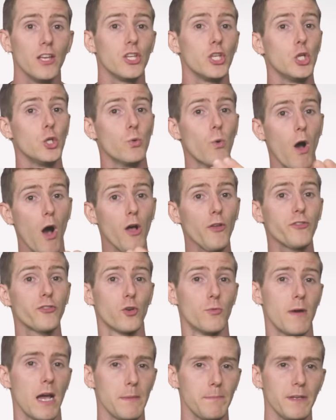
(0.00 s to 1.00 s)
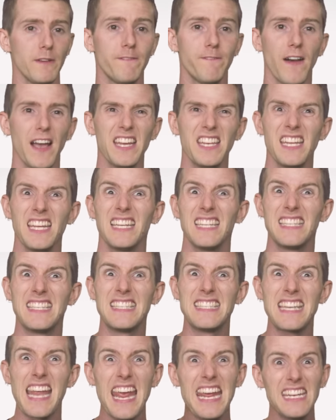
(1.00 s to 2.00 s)
You also might be fighting
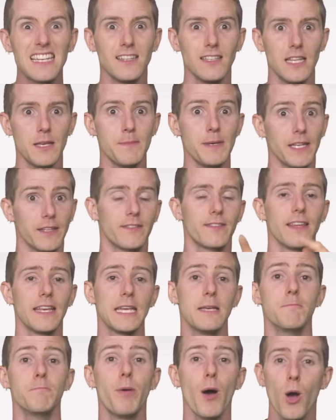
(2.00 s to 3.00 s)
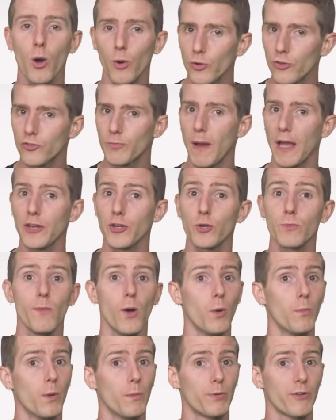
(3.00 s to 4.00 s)
data limits imposed by your
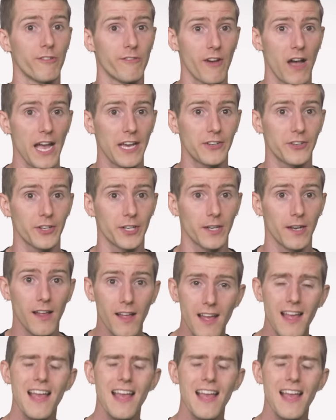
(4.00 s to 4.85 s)
mobile provider.